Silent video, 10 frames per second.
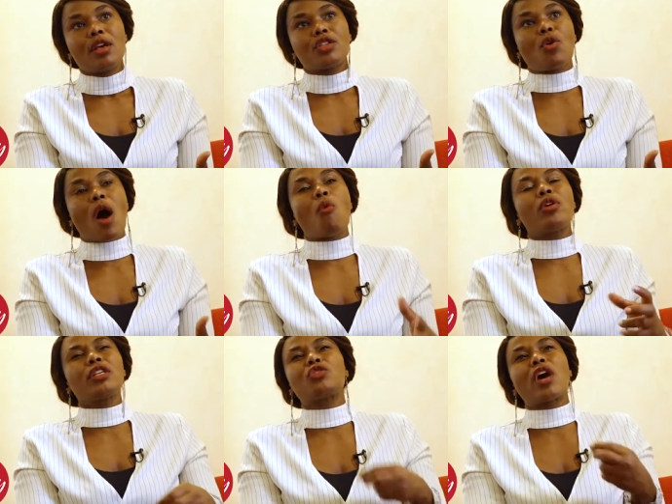So I
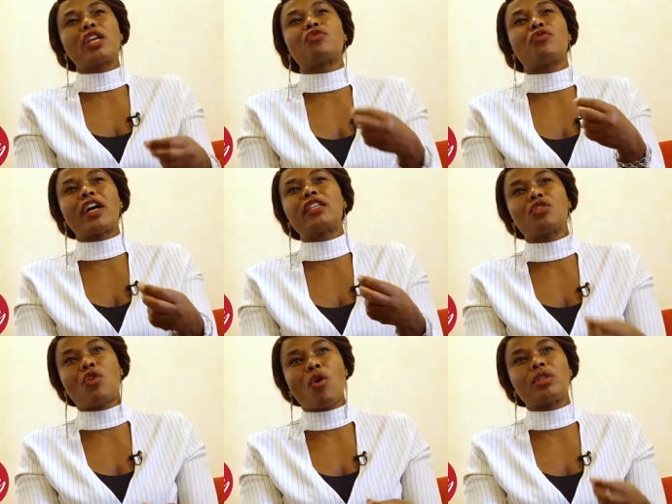wasn't trying to
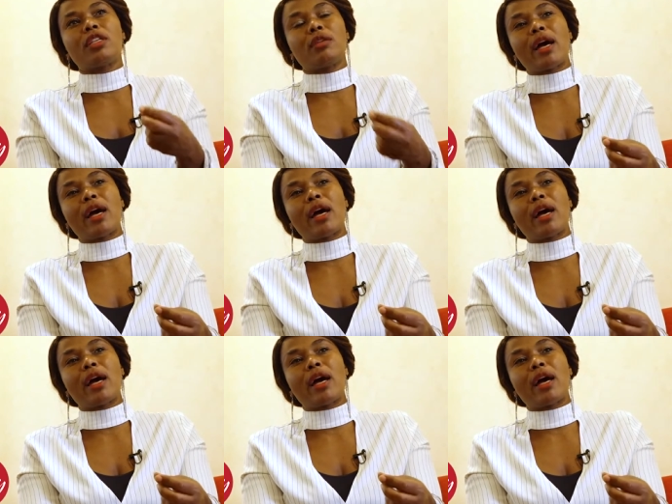find God in